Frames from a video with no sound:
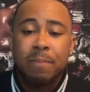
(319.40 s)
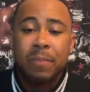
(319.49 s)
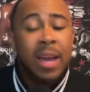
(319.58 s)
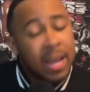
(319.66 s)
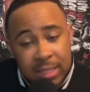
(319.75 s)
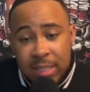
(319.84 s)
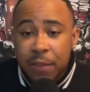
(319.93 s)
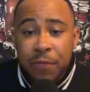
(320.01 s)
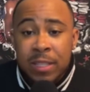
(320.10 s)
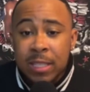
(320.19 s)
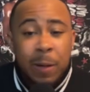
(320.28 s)
His
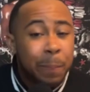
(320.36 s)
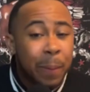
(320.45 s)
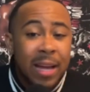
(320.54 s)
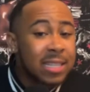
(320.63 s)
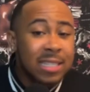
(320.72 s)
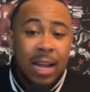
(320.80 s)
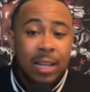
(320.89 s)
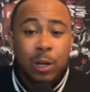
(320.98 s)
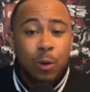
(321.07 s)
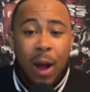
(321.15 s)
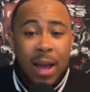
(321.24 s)
defense in the paint is not the
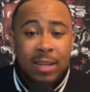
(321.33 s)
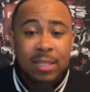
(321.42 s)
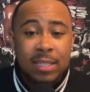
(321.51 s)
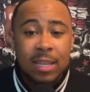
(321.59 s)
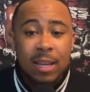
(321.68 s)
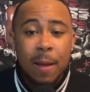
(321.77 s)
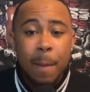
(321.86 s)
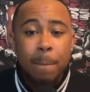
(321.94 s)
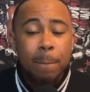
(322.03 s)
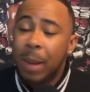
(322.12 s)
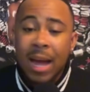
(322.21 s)
greatest
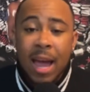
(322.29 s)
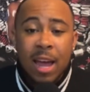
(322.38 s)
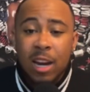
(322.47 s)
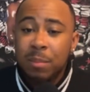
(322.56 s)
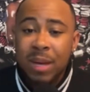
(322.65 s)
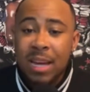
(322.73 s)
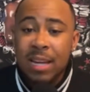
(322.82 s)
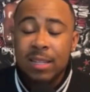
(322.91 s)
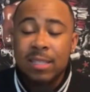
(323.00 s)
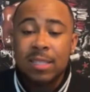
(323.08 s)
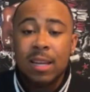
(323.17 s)
by any means.